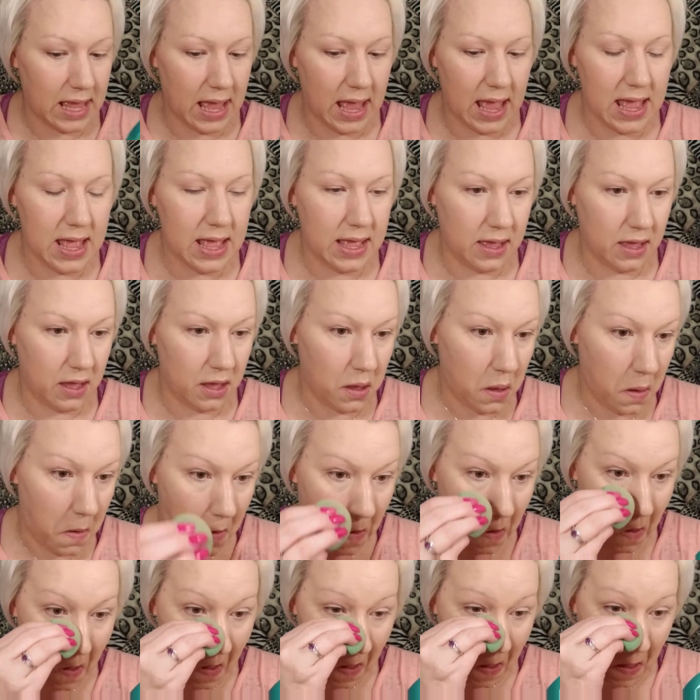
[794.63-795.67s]
like
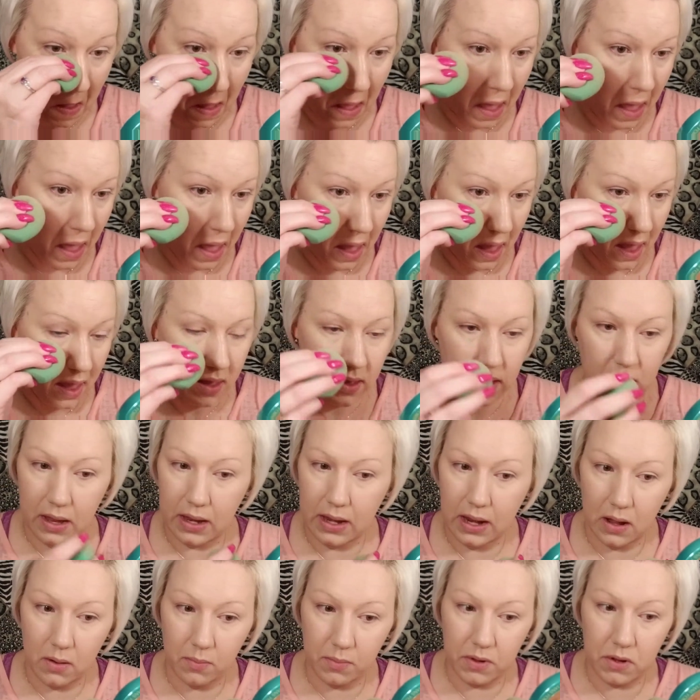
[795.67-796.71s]

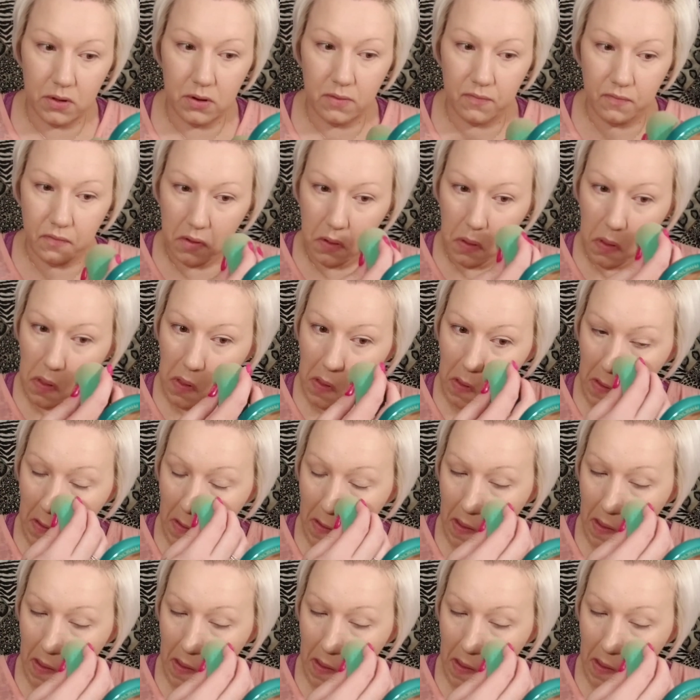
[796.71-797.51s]
and how beautiful